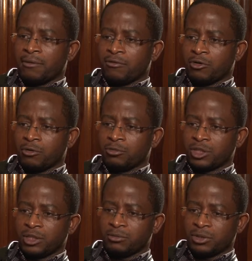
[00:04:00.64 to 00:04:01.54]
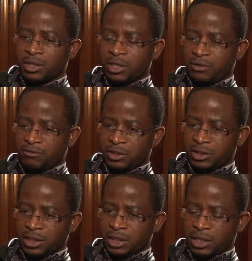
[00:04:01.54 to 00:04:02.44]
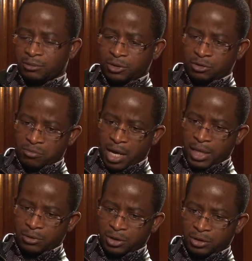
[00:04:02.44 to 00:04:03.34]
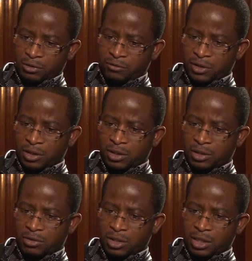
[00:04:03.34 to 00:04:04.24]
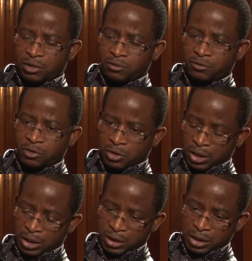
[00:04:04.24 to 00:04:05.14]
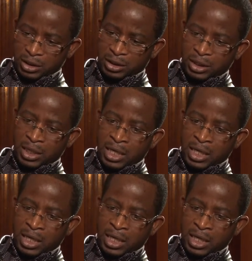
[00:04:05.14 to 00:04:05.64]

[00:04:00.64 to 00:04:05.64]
For Muslims, the verse that comes to mind, which is often quoted out of context, is